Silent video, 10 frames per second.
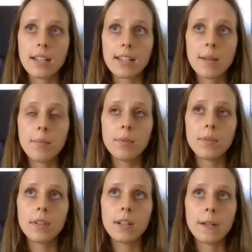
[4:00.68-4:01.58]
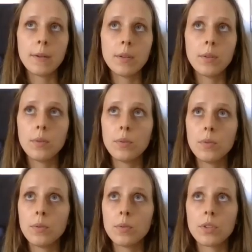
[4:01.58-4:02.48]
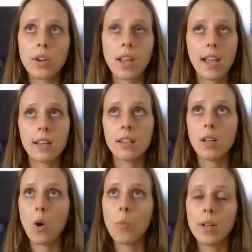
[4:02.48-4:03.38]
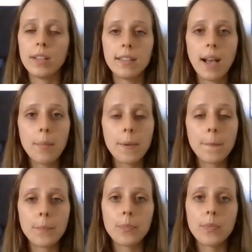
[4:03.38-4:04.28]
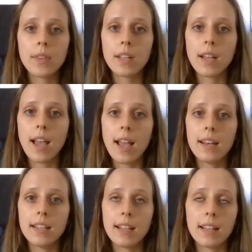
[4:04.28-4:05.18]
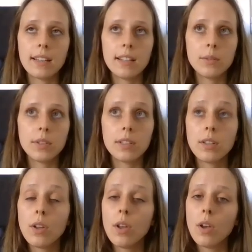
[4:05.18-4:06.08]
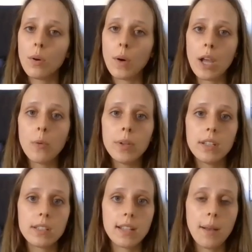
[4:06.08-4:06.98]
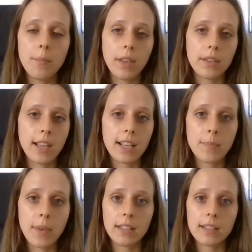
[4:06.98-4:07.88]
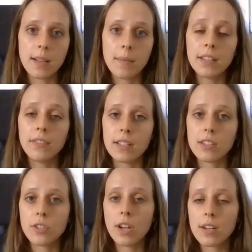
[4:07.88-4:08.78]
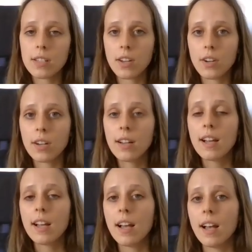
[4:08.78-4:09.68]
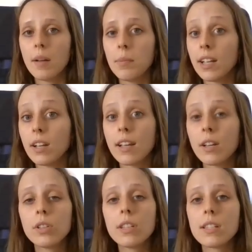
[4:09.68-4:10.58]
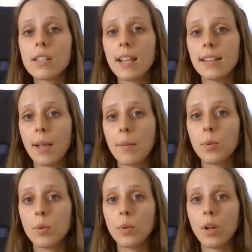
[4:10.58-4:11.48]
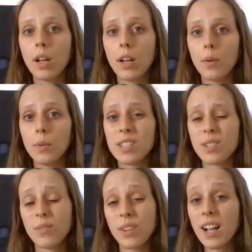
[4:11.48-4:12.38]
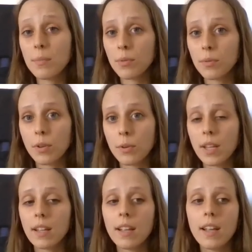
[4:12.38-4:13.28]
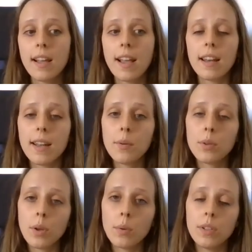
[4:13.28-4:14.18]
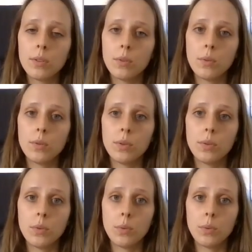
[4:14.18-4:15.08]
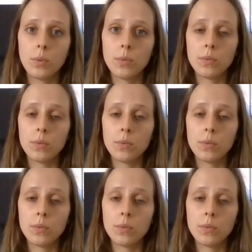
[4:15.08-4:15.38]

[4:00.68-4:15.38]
an example, user can open a tab and he can tell you that, oh, I opened this tab because I expected some advanced charts here, but I can only see a table which is not very helpful for me. And now you know that you need to